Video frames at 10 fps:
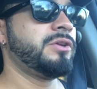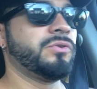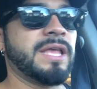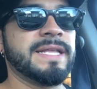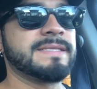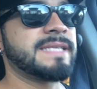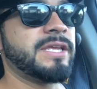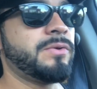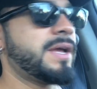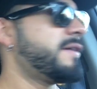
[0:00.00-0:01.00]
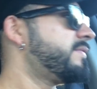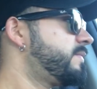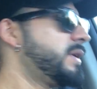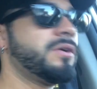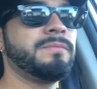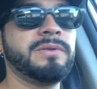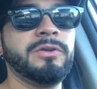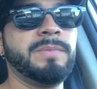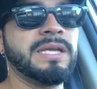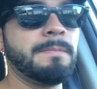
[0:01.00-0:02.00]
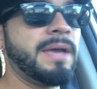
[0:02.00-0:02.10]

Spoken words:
lens that you have. You know, you being a